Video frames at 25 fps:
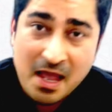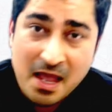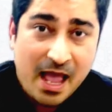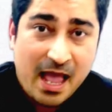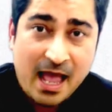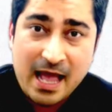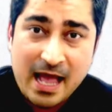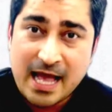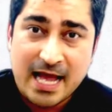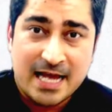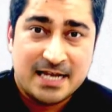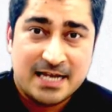
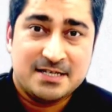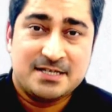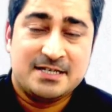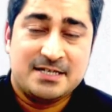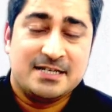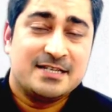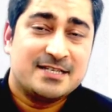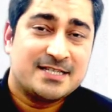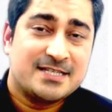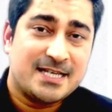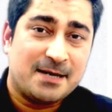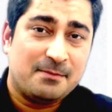and
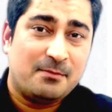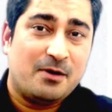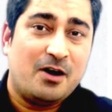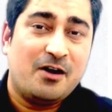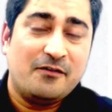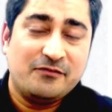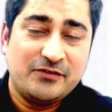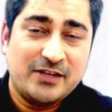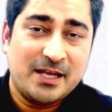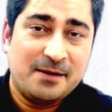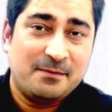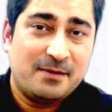some of
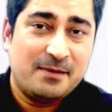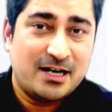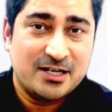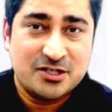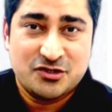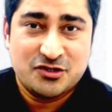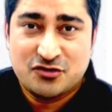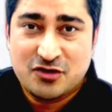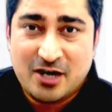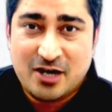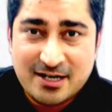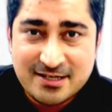them are
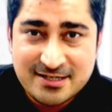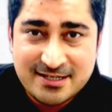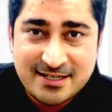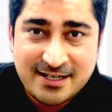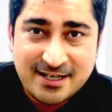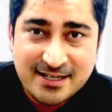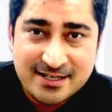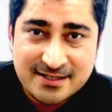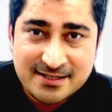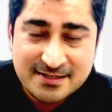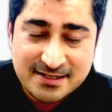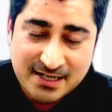charging
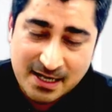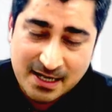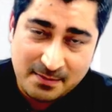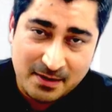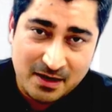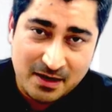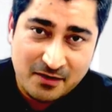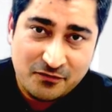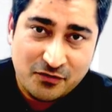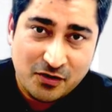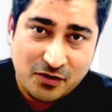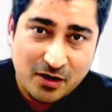us a couple
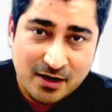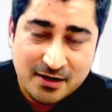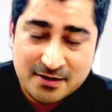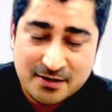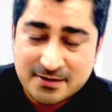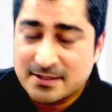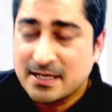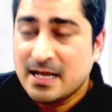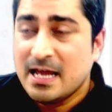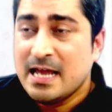of dollars.